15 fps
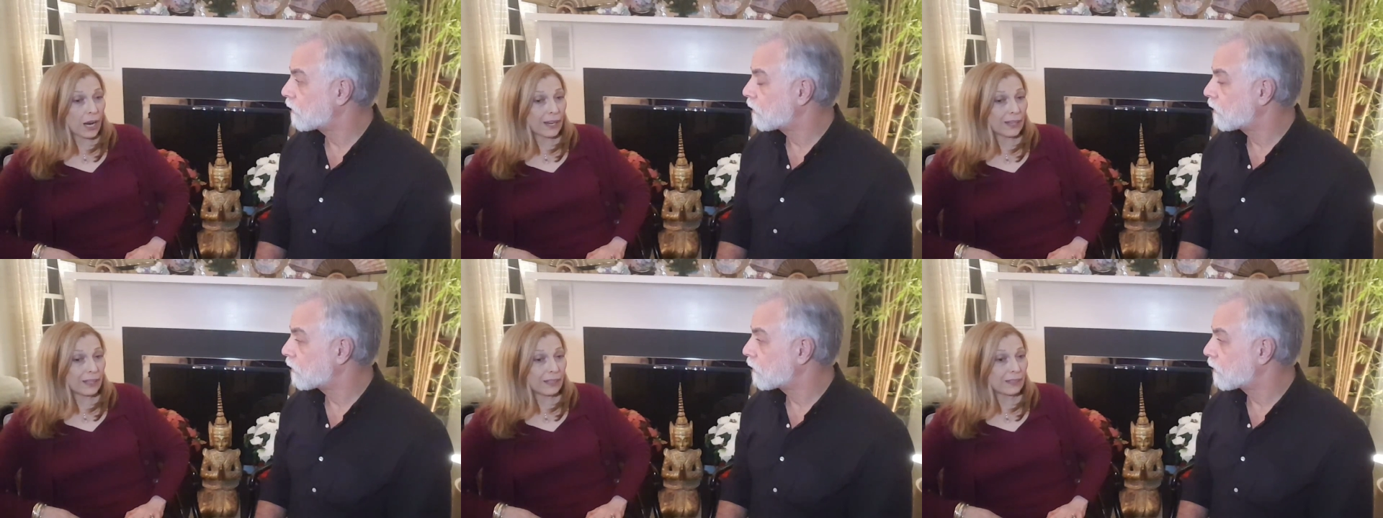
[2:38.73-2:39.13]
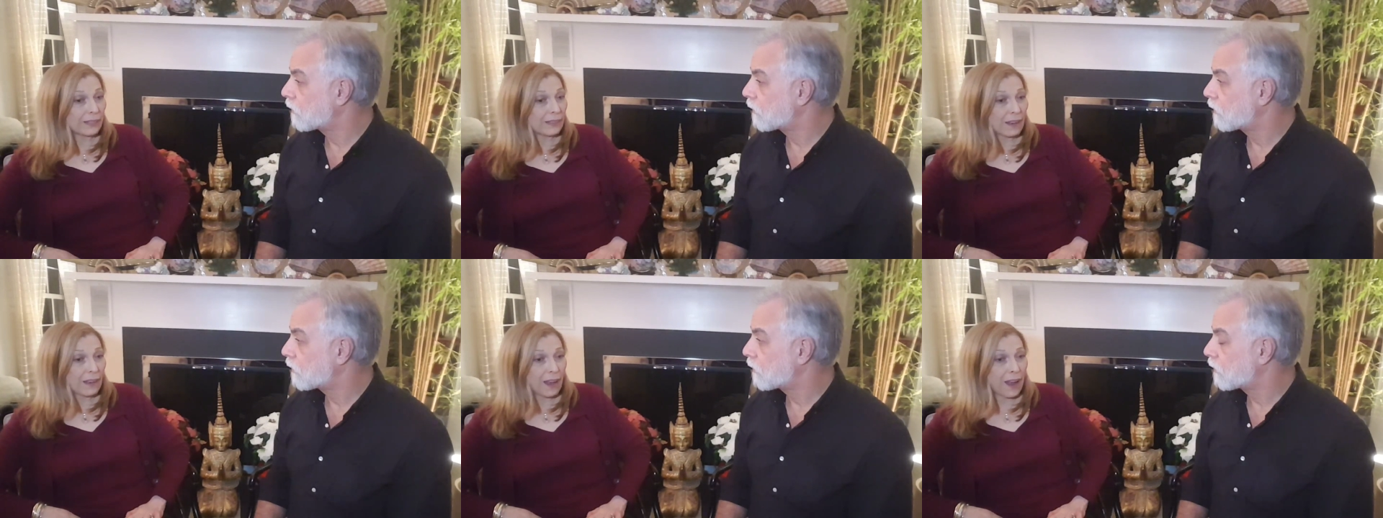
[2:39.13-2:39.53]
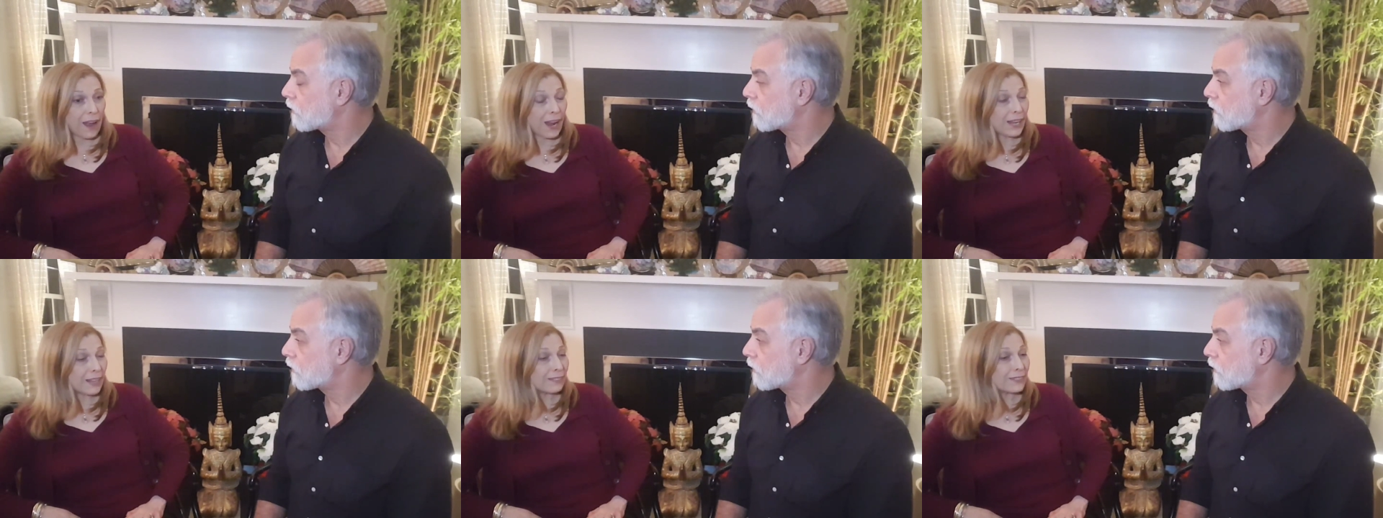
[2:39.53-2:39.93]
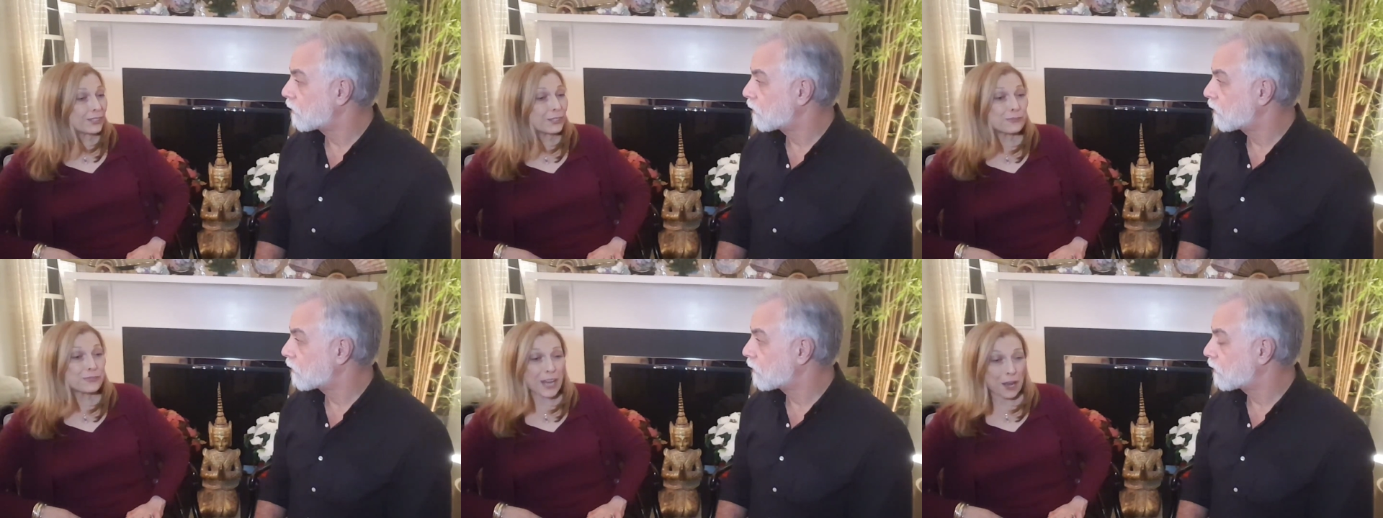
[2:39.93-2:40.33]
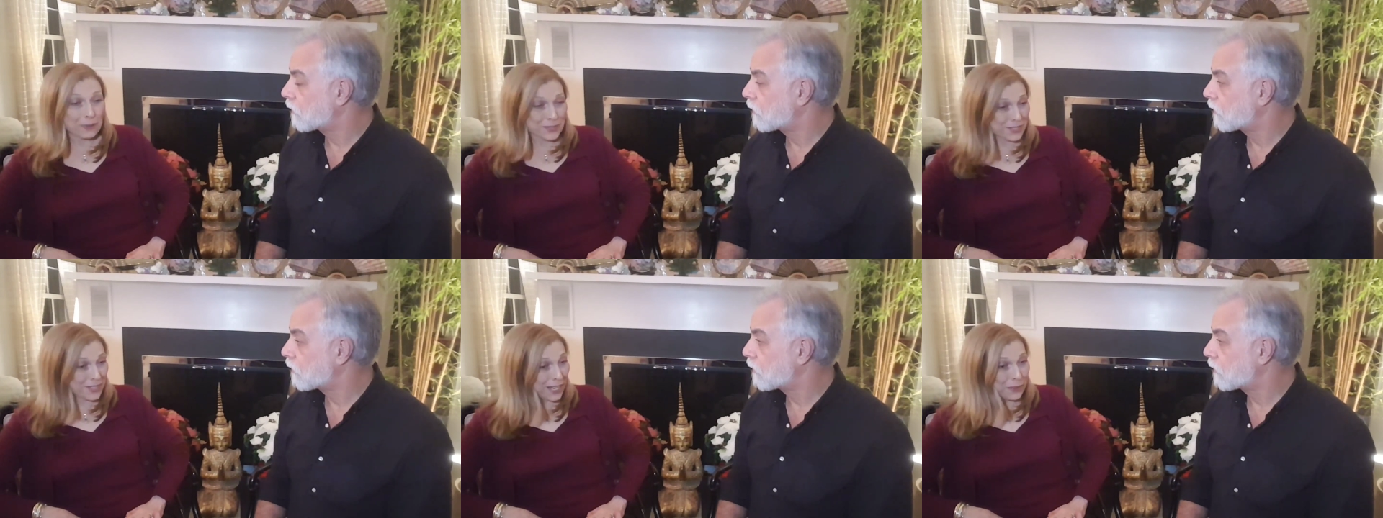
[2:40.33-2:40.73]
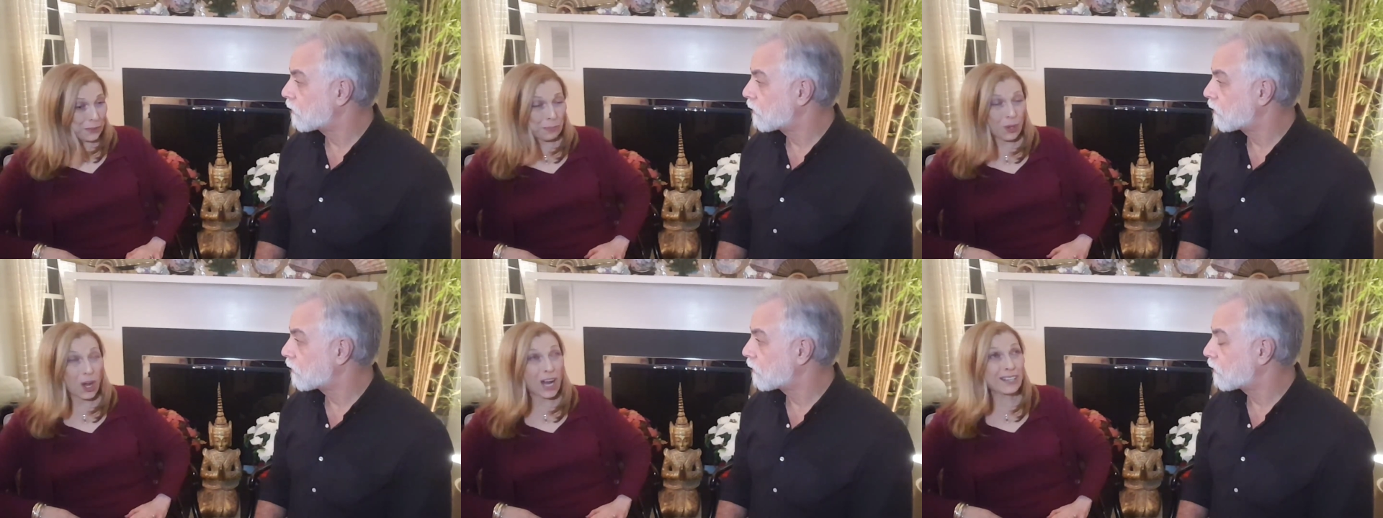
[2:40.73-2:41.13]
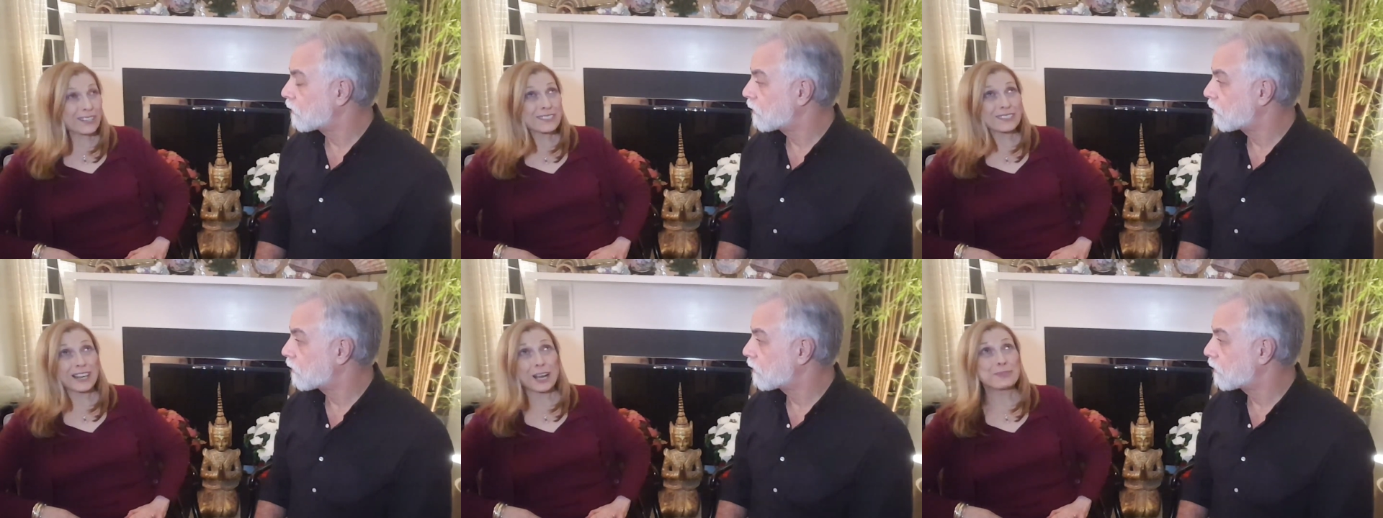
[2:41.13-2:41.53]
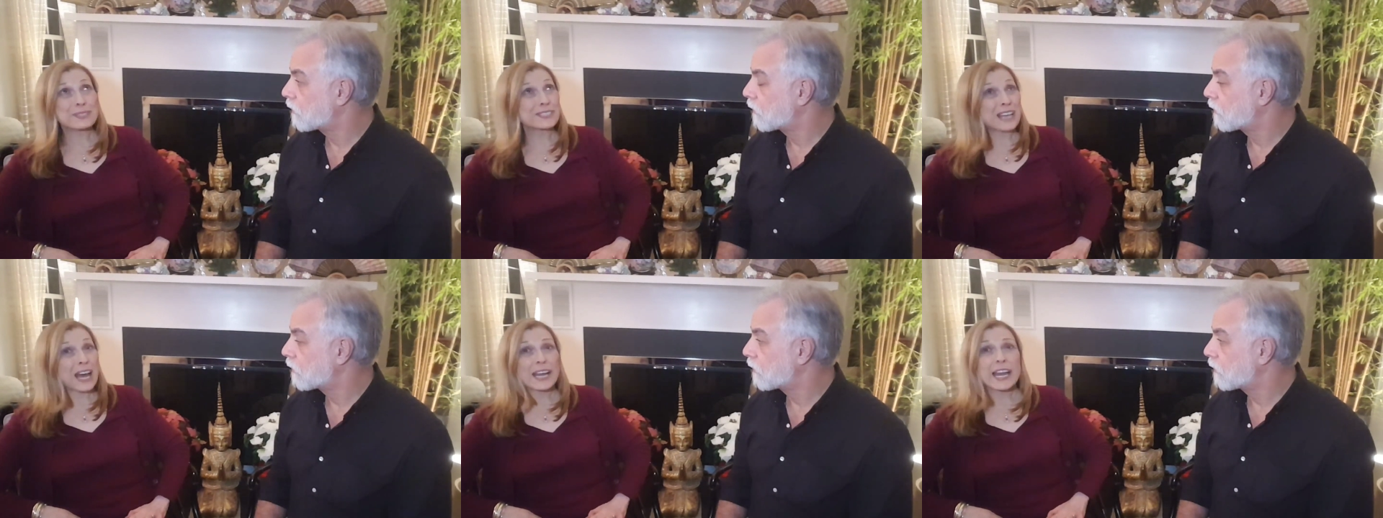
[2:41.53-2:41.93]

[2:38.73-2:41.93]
Speaker 1: I I lived outside the box and I was